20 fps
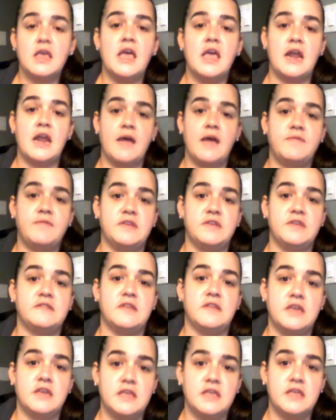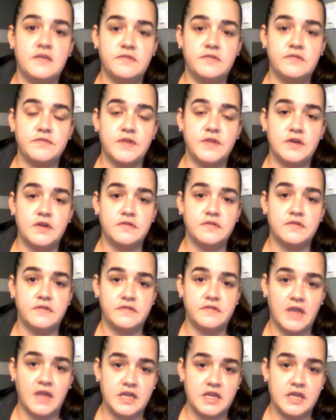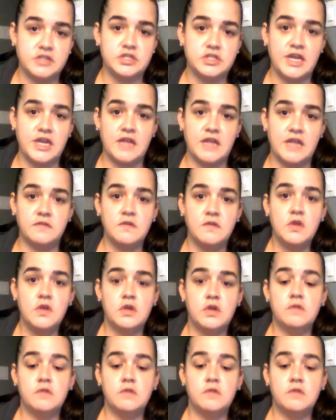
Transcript: And obviously, it gives offenders a second chance